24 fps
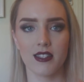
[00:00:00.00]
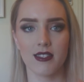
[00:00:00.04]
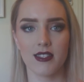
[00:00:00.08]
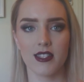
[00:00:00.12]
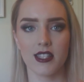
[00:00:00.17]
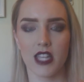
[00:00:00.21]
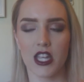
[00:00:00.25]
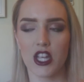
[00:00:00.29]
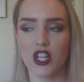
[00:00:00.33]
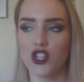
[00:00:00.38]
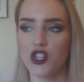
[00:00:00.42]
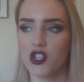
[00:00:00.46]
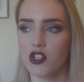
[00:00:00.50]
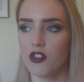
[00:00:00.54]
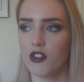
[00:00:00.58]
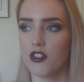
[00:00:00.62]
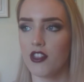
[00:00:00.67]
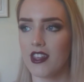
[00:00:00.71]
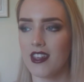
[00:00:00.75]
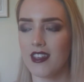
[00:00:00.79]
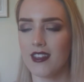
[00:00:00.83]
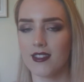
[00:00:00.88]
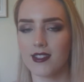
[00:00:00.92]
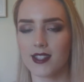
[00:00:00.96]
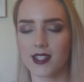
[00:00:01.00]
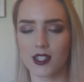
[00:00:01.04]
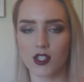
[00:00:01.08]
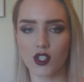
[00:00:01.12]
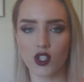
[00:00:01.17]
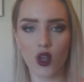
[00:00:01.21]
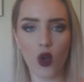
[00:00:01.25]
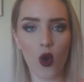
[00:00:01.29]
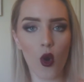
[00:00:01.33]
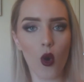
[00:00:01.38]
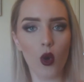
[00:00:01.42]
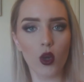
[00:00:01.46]
teach you things and
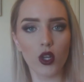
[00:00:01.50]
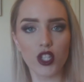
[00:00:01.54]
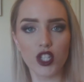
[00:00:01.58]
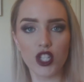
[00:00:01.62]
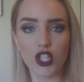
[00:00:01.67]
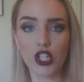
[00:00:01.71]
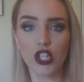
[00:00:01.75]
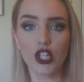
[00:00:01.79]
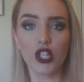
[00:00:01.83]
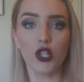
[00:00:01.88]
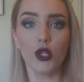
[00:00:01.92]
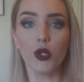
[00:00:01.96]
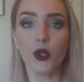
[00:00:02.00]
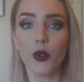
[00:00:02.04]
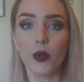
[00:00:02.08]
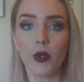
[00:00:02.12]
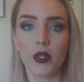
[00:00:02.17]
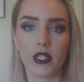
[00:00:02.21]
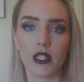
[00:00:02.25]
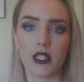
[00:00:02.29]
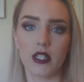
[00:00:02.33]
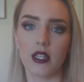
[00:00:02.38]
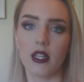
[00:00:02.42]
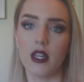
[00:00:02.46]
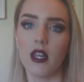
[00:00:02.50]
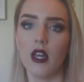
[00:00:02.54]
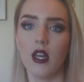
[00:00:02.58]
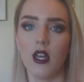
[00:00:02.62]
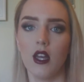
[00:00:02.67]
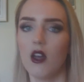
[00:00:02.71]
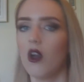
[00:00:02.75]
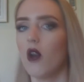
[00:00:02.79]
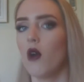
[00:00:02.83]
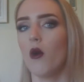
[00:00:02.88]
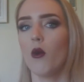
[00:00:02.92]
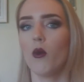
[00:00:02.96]
talk to you and
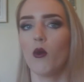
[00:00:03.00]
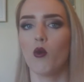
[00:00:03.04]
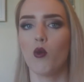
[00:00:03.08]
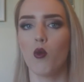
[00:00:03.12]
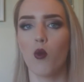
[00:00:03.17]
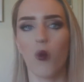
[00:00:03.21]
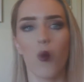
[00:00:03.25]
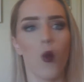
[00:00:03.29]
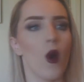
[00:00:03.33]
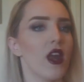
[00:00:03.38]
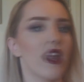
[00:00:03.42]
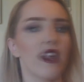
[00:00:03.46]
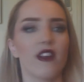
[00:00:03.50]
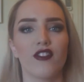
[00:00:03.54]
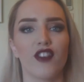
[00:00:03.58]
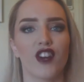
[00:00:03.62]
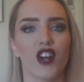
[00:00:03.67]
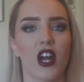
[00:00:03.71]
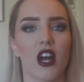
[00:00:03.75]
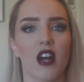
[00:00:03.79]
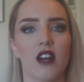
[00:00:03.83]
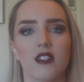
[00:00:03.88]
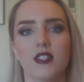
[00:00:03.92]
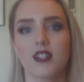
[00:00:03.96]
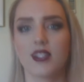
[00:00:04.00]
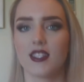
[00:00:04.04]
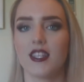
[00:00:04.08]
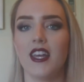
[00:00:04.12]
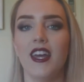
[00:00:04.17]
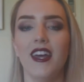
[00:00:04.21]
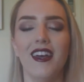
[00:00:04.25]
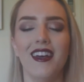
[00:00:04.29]
whatever else.